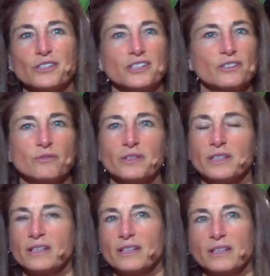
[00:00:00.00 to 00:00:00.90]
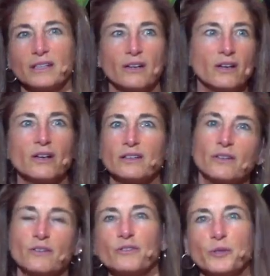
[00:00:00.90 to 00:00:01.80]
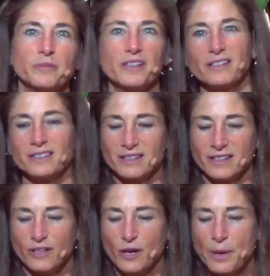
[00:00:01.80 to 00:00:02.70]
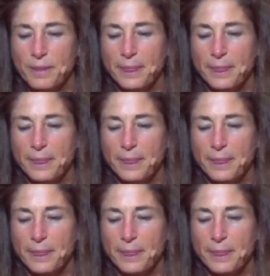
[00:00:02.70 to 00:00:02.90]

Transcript: she's really all over the place, you know.